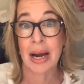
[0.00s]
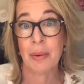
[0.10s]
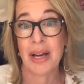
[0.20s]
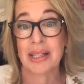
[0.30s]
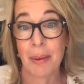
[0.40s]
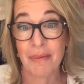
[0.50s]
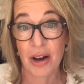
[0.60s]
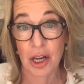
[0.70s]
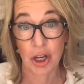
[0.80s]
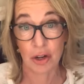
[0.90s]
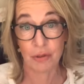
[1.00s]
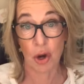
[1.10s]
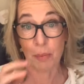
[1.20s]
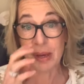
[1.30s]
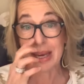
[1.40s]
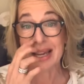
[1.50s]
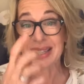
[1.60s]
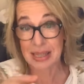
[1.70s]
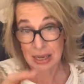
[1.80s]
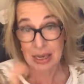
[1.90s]
Anyway, some fucker could have told me,
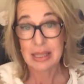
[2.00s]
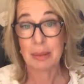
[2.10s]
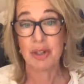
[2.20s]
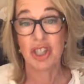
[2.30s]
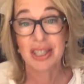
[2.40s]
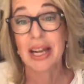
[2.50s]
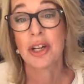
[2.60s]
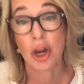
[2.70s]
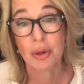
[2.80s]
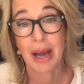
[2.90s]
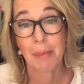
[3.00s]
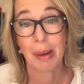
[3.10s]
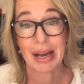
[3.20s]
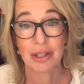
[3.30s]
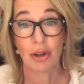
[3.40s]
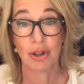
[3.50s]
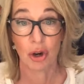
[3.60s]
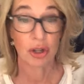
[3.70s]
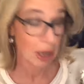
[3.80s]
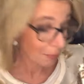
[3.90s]
yes, someone just said no Tampax on
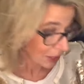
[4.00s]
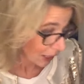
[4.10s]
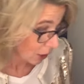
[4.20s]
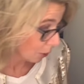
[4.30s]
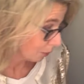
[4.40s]
dogs. I'm telling